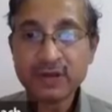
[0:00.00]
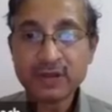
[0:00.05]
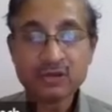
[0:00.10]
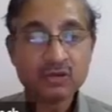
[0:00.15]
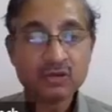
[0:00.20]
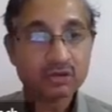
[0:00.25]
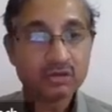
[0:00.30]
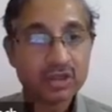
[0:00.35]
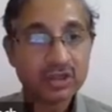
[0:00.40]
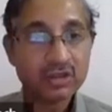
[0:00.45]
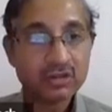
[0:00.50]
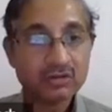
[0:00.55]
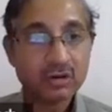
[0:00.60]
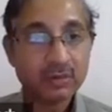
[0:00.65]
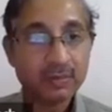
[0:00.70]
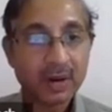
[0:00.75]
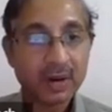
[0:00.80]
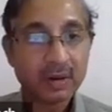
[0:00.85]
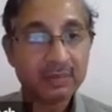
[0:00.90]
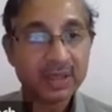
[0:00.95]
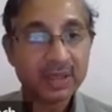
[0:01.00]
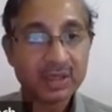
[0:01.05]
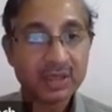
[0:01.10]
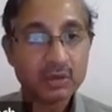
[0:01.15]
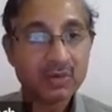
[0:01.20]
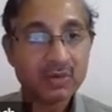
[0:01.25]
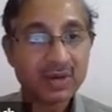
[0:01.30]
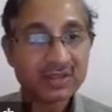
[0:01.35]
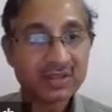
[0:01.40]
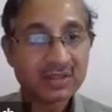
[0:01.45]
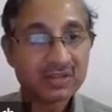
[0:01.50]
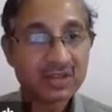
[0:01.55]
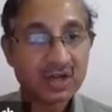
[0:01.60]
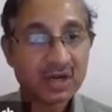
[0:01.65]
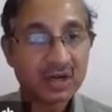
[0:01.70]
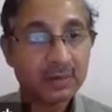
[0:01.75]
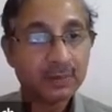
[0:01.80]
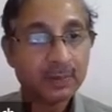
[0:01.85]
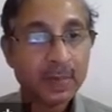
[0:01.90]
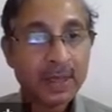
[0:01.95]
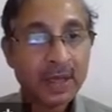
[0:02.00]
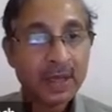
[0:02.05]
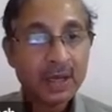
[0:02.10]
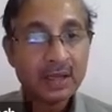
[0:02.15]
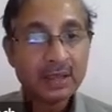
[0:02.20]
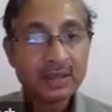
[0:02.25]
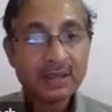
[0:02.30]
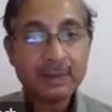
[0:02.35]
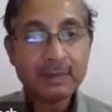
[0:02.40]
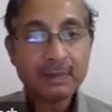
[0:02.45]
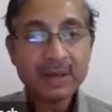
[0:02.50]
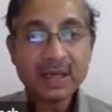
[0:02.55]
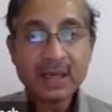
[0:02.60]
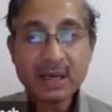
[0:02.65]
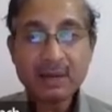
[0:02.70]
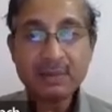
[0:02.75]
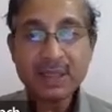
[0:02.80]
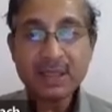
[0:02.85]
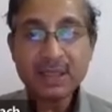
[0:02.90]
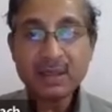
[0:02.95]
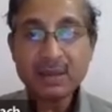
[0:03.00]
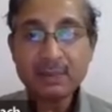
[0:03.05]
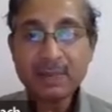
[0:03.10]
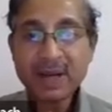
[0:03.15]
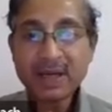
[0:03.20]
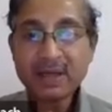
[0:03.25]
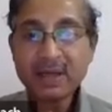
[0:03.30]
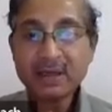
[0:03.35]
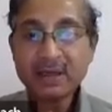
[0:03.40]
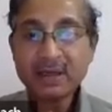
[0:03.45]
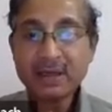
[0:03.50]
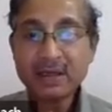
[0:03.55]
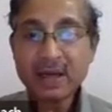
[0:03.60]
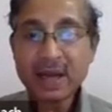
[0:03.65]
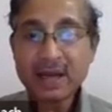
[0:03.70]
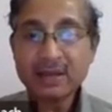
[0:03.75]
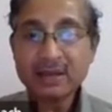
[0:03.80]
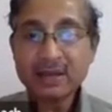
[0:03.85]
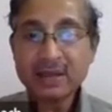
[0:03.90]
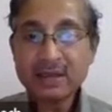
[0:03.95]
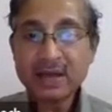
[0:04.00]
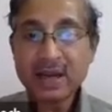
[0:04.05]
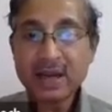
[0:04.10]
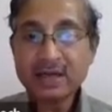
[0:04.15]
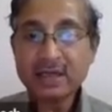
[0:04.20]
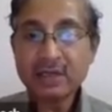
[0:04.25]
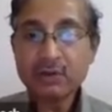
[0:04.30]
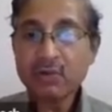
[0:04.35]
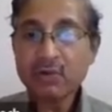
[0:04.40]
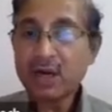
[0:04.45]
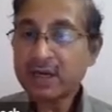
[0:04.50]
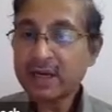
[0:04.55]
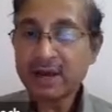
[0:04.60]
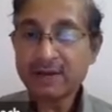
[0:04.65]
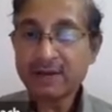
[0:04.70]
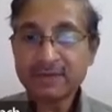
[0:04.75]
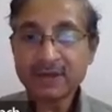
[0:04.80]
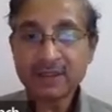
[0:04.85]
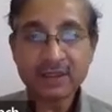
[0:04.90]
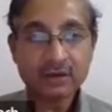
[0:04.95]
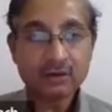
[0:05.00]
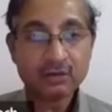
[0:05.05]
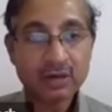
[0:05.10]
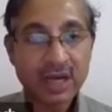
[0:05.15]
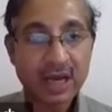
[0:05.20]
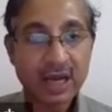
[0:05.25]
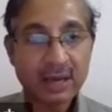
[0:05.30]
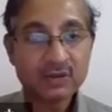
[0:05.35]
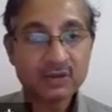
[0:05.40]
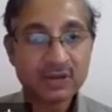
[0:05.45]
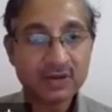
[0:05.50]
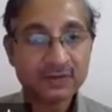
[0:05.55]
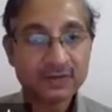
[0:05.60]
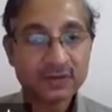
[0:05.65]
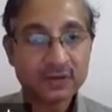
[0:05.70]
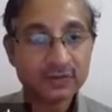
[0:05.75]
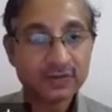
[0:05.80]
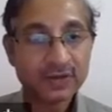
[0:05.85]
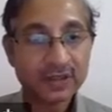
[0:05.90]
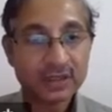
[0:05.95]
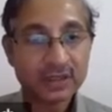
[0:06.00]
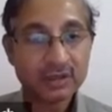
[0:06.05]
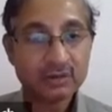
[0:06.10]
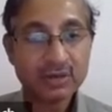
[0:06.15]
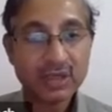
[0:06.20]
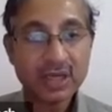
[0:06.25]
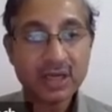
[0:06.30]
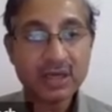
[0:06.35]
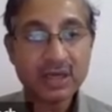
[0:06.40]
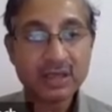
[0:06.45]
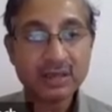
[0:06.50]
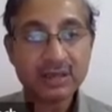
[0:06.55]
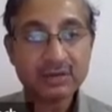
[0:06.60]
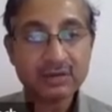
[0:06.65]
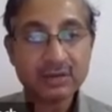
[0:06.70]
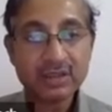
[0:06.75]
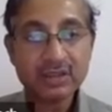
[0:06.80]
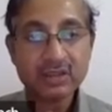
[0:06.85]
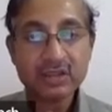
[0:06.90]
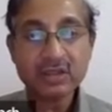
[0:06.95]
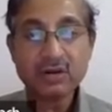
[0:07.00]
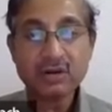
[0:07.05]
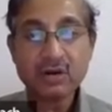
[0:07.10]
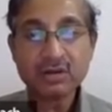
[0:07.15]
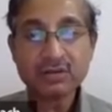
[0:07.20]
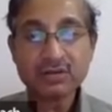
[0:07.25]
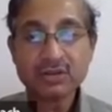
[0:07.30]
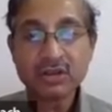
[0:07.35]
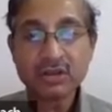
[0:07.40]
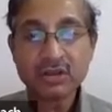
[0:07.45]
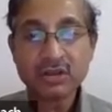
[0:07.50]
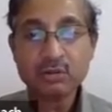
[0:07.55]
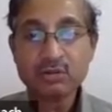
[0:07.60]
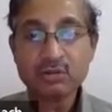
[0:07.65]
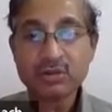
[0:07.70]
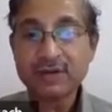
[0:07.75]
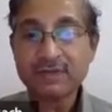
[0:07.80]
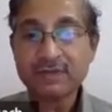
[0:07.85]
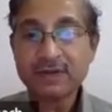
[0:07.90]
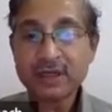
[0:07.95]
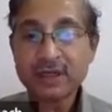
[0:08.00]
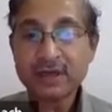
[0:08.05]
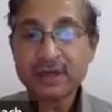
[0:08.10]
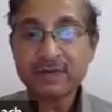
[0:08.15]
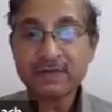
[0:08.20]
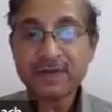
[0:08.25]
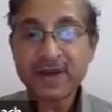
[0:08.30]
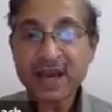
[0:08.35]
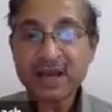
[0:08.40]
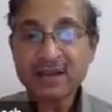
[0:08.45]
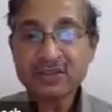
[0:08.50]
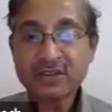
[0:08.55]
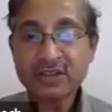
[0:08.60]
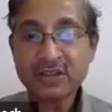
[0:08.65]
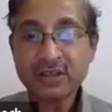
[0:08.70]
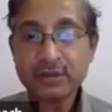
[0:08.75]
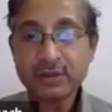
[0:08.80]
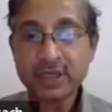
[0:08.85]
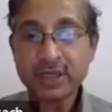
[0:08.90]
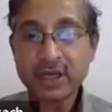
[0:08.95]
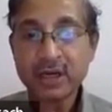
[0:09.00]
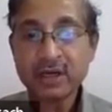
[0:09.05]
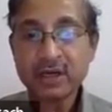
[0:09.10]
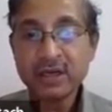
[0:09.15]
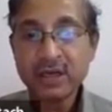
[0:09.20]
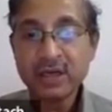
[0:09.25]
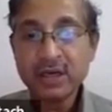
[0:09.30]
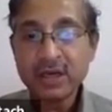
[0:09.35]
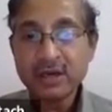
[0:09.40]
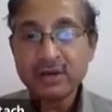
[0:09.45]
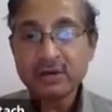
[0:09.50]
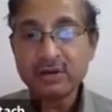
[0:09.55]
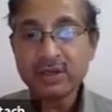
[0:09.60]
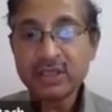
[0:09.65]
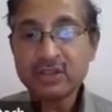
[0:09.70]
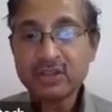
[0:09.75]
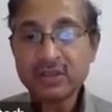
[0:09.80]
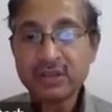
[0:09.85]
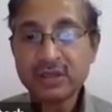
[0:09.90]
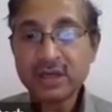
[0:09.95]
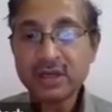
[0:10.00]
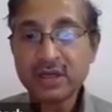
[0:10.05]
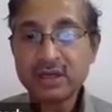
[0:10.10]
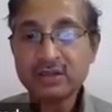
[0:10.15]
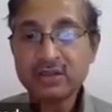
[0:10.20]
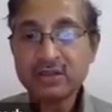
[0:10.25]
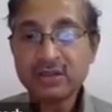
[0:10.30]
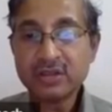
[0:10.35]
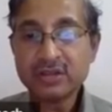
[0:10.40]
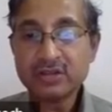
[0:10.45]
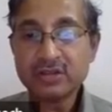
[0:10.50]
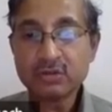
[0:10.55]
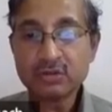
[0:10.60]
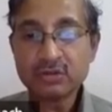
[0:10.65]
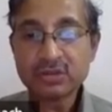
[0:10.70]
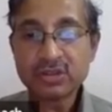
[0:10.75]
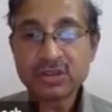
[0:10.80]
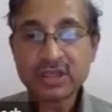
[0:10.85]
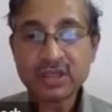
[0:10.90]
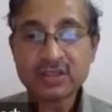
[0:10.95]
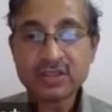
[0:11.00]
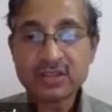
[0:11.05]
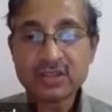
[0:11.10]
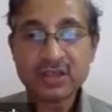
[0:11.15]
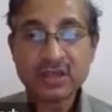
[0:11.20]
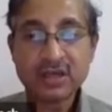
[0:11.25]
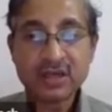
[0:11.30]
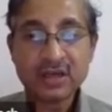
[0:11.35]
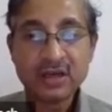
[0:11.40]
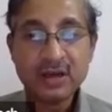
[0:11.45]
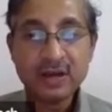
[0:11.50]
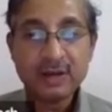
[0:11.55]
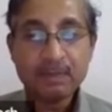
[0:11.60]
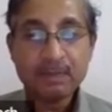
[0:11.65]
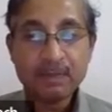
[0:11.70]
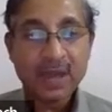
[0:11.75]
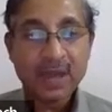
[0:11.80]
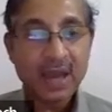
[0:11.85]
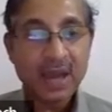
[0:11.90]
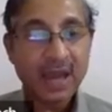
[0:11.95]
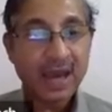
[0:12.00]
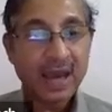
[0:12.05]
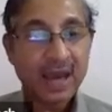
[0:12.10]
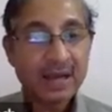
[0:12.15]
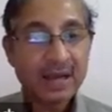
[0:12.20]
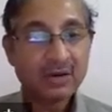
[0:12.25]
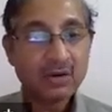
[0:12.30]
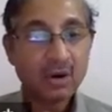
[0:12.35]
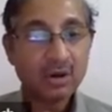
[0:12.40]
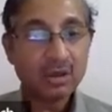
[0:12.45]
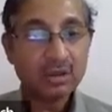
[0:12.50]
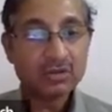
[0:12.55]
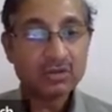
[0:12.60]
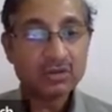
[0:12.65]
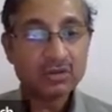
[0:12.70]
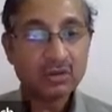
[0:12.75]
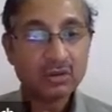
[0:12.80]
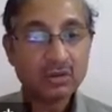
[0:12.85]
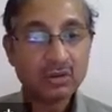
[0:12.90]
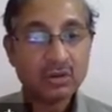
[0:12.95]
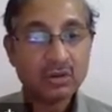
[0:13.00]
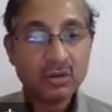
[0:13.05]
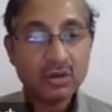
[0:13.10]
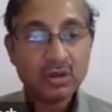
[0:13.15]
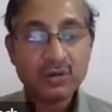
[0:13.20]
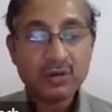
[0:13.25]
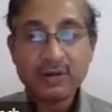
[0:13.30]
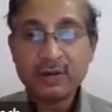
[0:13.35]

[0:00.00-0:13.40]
Socialist Republic, USSR. They became independent in 1991 after the collapse of Soviet Union, and the region constitutes a vast area rich in energy resources, and also